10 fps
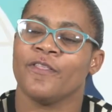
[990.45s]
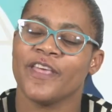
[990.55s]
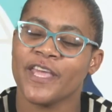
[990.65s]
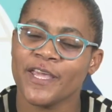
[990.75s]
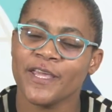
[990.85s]

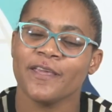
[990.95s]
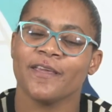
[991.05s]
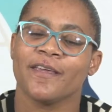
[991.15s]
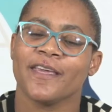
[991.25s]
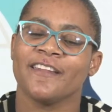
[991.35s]
They
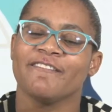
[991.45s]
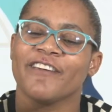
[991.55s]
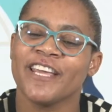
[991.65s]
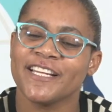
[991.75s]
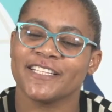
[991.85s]

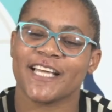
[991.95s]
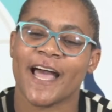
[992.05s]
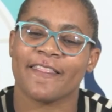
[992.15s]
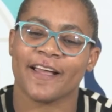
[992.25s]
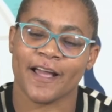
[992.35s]
invaded
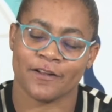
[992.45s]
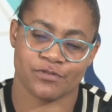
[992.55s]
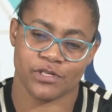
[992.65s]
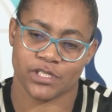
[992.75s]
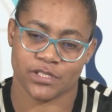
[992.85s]
other
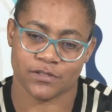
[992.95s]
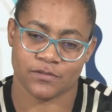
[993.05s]
countries.